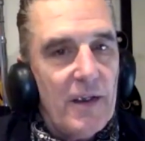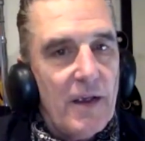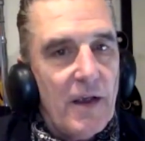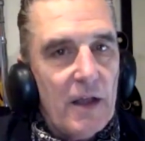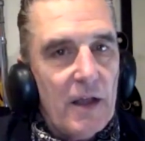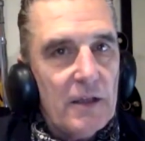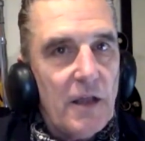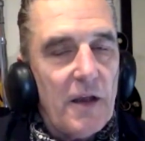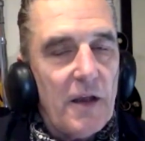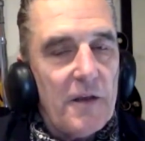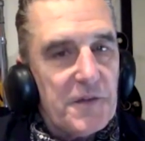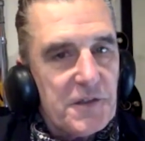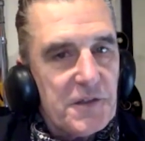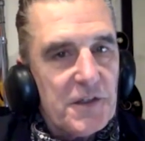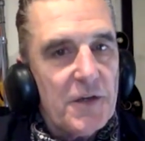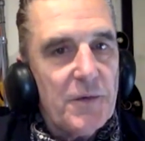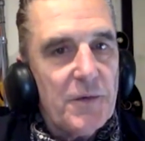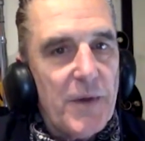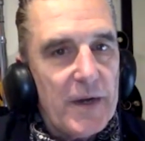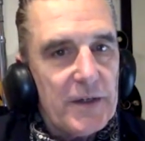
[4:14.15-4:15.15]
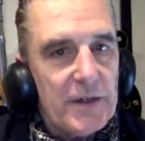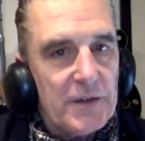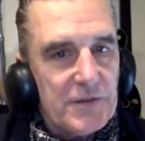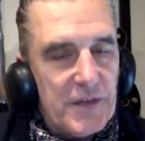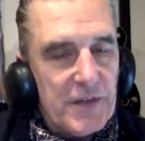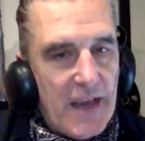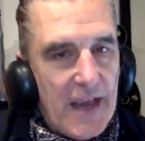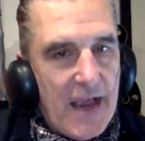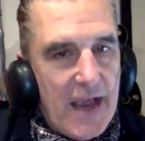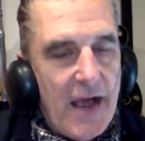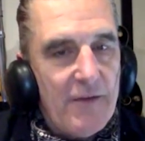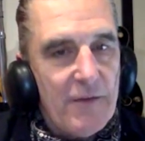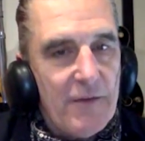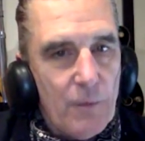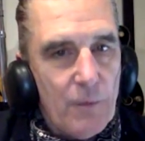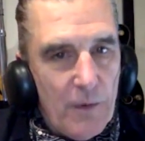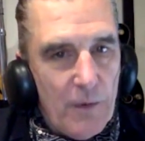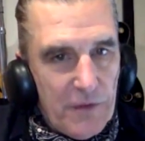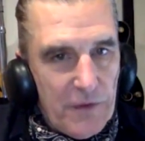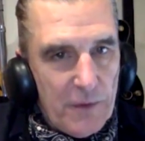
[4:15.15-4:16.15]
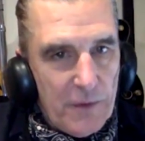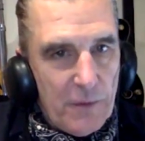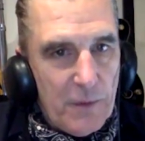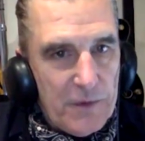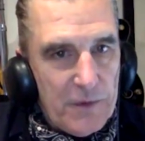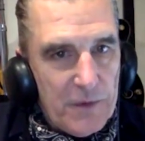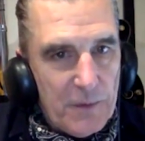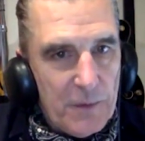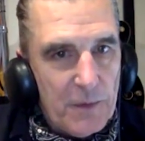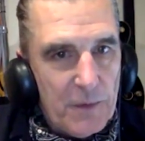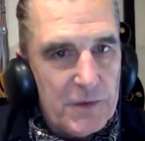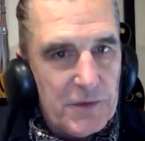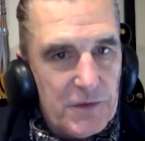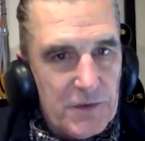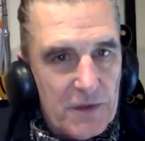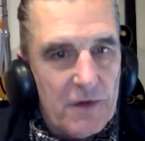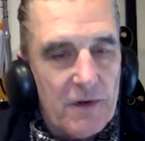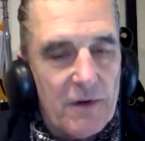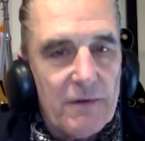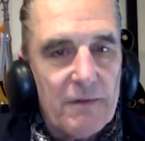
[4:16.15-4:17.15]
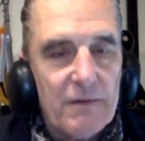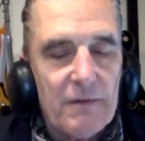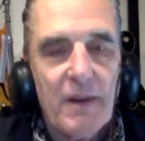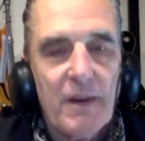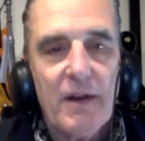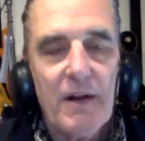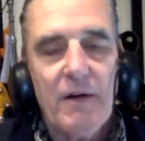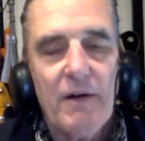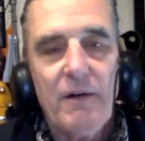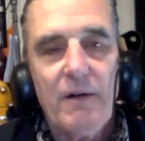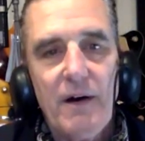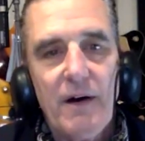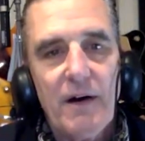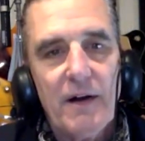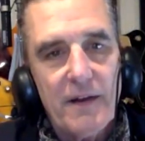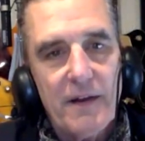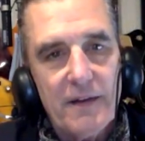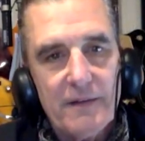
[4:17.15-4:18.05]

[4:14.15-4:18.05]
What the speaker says: a lot of the Sun records they have it with the rooster, on it.